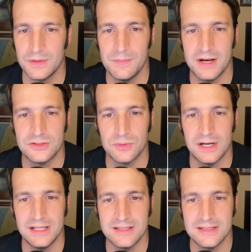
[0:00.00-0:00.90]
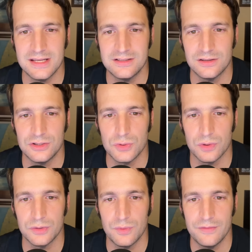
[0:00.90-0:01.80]
the Mediterranean Sea to the
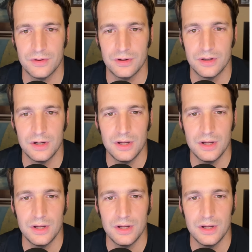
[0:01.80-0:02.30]
Jordan River,